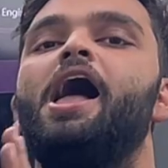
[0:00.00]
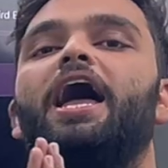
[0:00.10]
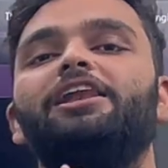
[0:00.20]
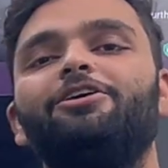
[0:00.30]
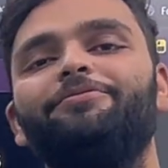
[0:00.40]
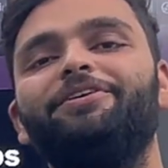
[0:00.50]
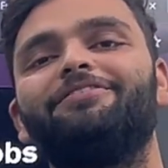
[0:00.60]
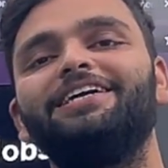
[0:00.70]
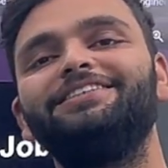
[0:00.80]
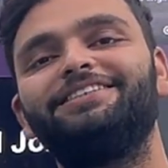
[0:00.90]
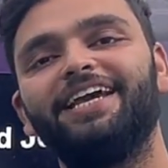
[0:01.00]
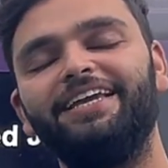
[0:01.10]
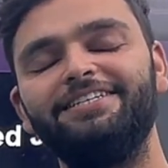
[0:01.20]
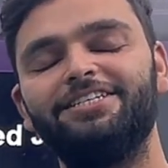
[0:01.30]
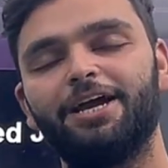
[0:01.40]
Hello everyone, Jai
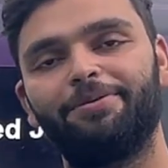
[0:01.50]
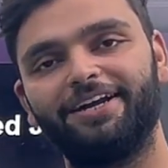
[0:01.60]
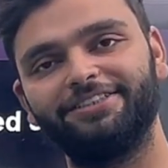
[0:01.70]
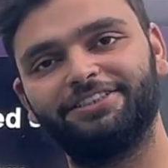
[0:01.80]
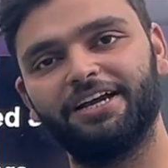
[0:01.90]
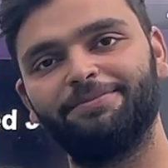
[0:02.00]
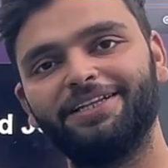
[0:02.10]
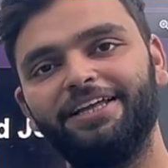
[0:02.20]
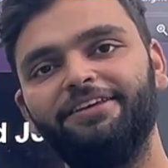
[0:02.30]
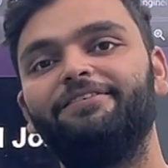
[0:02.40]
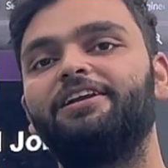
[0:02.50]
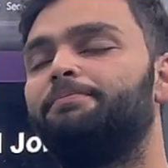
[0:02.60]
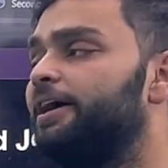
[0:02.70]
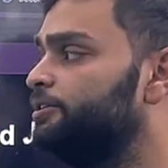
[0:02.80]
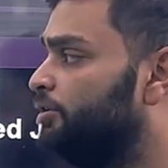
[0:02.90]
Hind, Jai Bharat, Jai Mata Di.
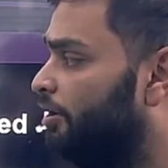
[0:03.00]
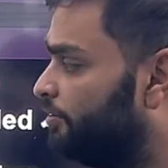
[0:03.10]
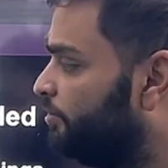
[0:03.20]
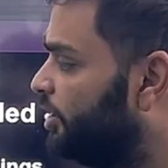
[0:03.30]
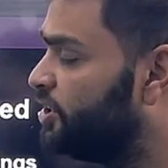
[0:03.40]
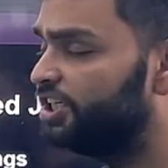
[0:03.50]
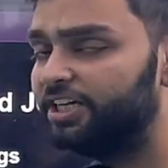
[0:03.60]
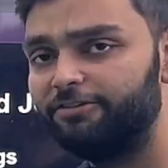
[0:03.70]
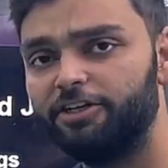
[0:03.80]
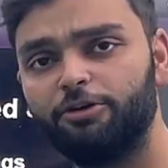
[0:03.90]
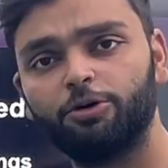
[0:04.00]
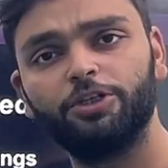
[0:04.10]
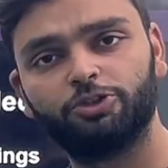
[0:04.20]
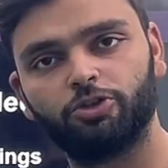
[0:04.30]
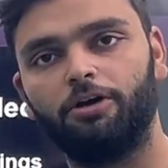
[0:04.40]
Welcome back to our Merchant Navy
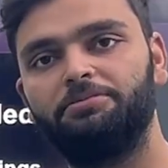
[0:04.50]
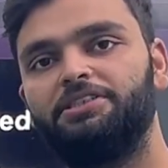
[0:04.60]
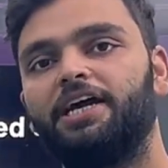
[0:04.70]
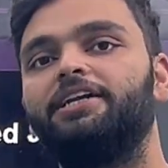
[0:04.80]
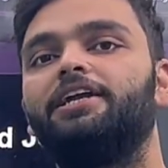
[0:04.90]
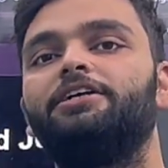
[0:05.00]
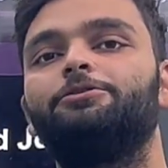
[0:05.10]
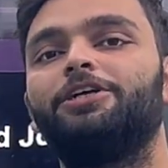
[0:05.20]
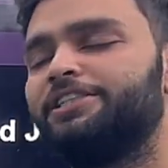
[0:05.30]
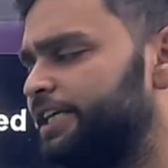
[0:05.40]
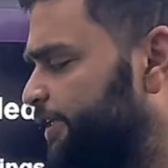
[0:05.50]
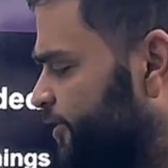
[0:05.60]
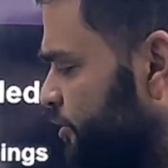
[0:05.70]
Decoded Jobs channel and today's date is